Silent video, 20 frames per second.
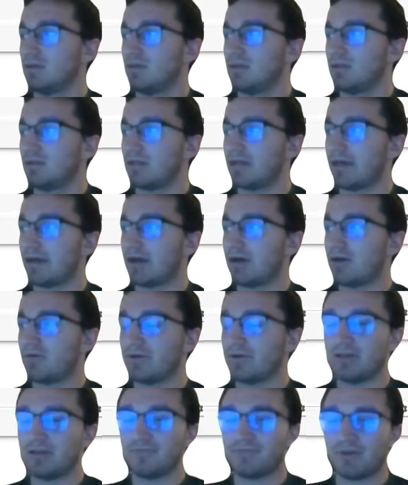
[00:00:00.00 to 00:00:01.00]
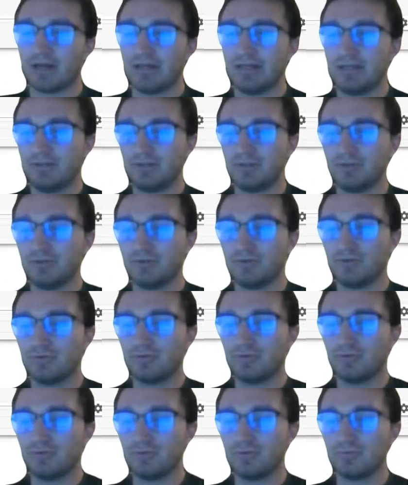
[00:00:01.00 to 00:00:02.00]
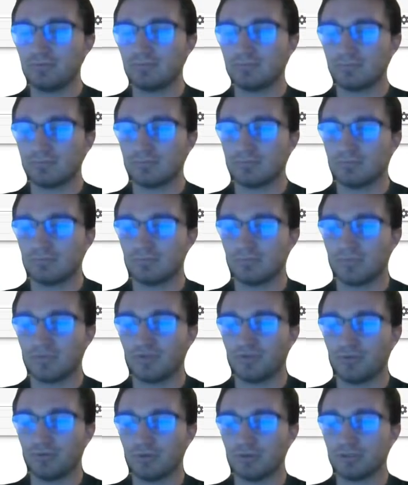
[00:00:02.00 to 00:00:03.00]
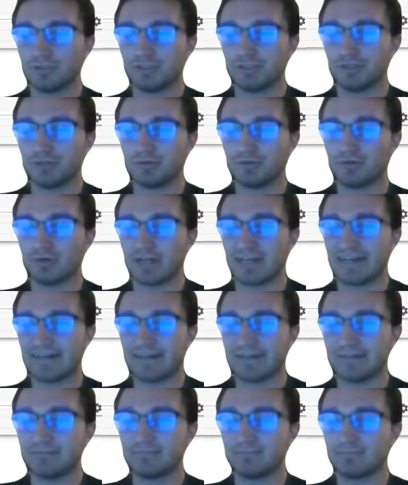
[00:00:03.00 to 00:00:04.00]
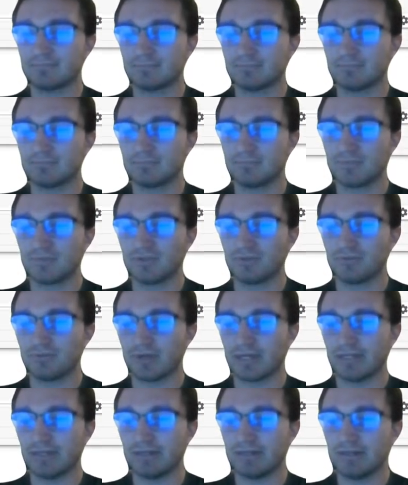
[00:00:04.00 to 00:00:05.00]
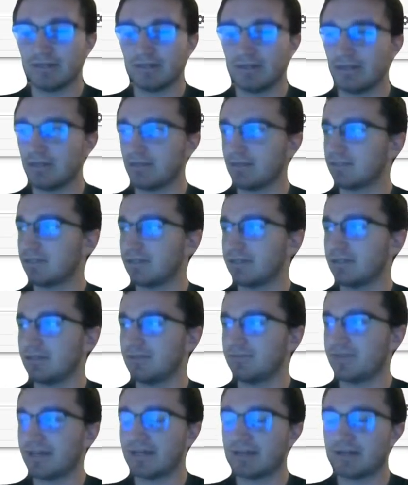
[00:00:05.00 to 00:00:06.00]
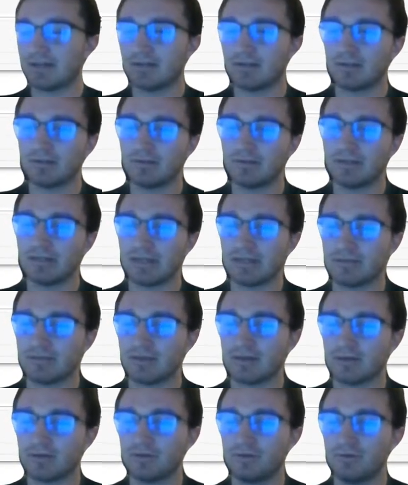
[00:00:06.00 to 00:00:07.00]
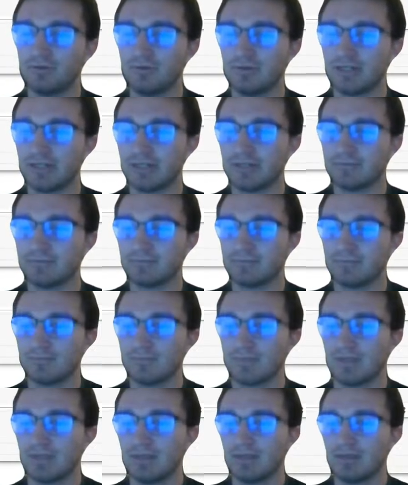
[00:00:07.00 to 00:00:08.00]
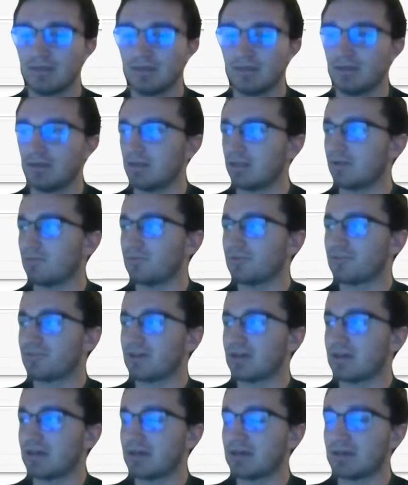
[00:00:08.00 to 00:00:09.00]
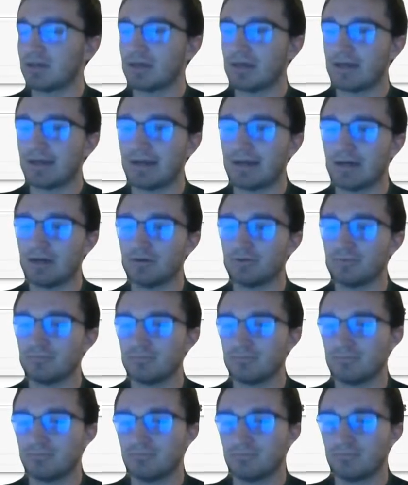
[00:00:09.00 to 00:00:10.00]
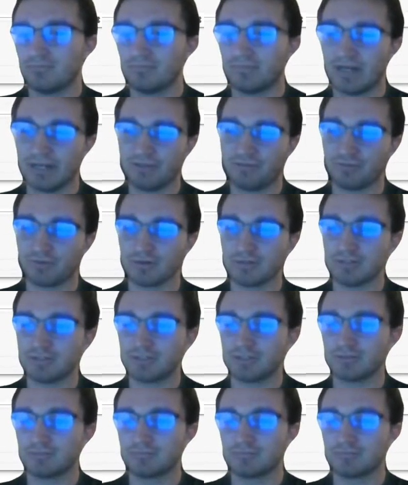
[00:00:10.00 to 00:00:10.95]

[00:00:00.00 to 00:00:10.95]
Now, if I do torch nograd, right, net.eval, net.cuda, and then we'll say out PyTorch